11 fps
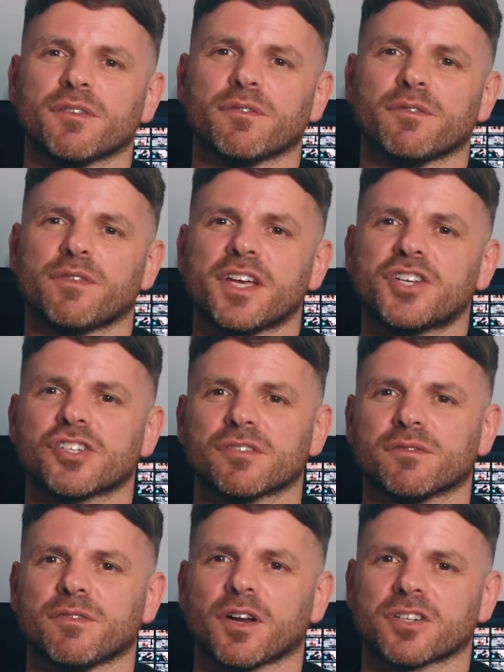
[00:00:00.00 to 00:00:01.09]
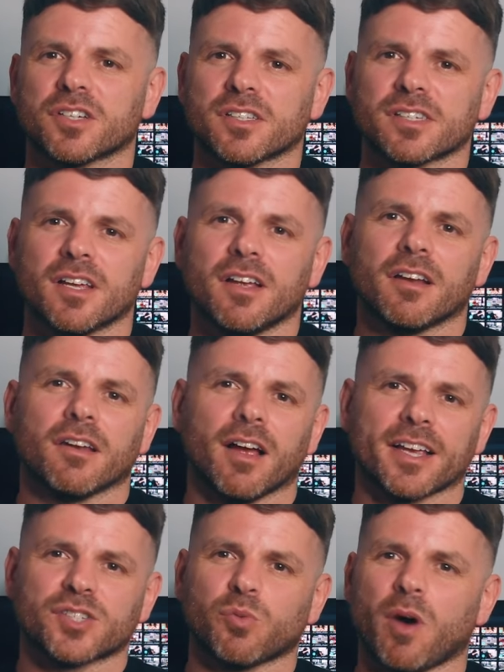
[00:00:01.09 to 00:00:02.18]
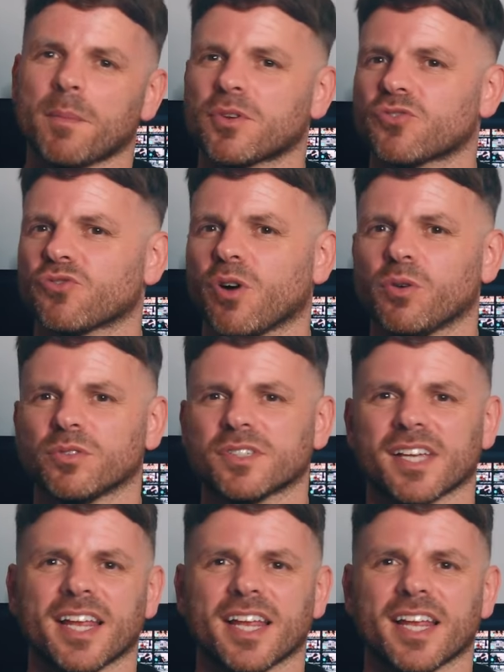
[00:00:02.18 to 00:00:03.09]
different features and functions like swipe controls,